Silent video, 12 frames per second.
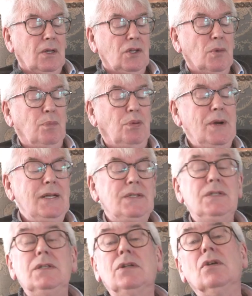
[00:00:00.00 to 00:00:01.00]
The
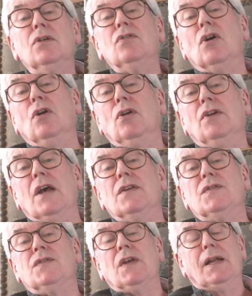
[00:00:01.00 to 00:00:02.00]
priest told
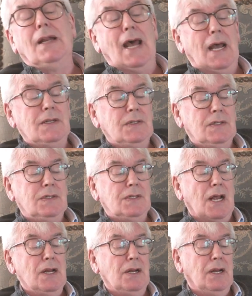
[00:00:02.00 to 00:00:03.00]
us at last
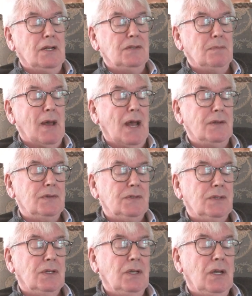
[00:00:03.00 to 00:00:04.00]
Sunday's
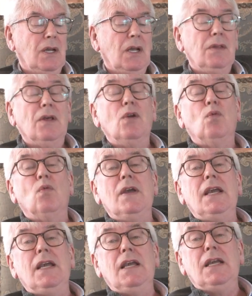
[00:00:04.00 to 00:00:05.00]
Mass that
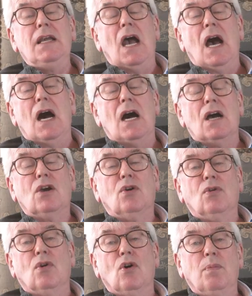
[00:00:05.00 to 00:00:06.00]
we are
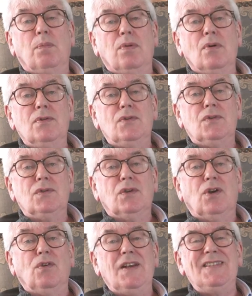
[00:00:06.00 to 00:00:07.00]
Corpus
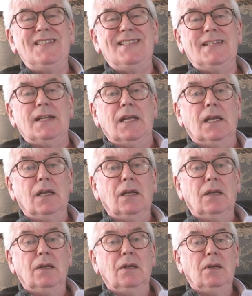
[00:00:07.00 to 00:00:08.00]
Christi,
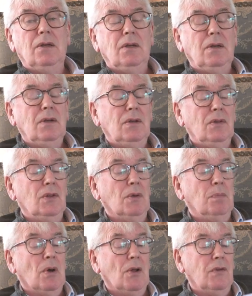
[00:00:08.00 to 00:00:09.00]

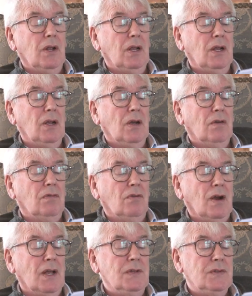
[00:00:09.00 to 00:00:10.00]
the body of
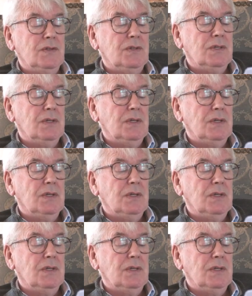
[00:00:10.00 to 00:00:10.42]
Christ.